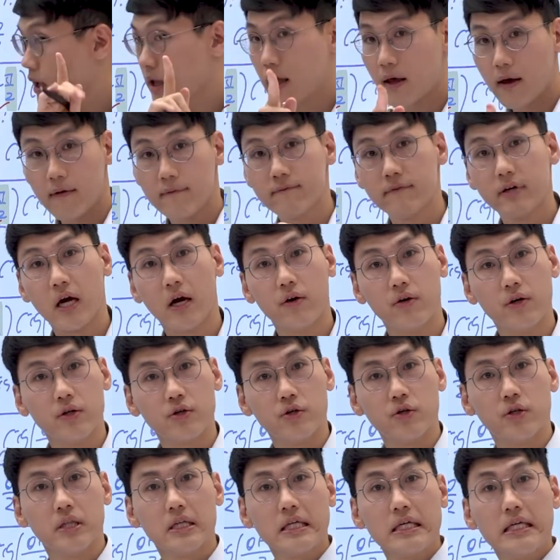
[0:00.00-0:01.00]
Very
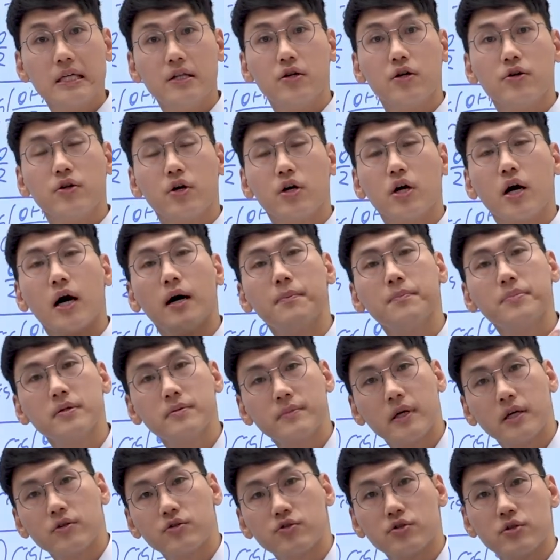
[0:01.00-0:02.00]
good. Either the
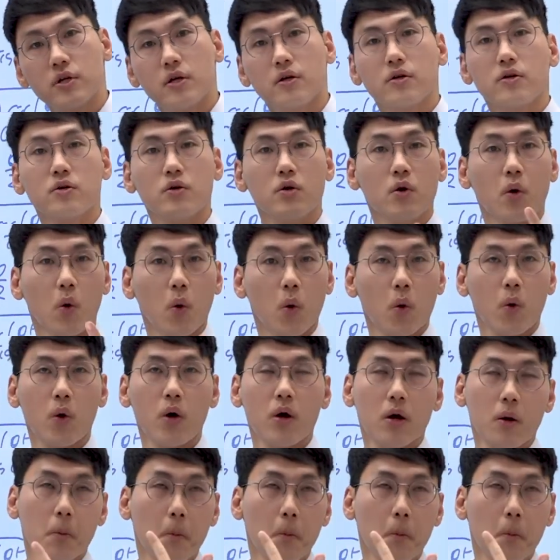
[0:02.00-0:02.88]
complementary angle or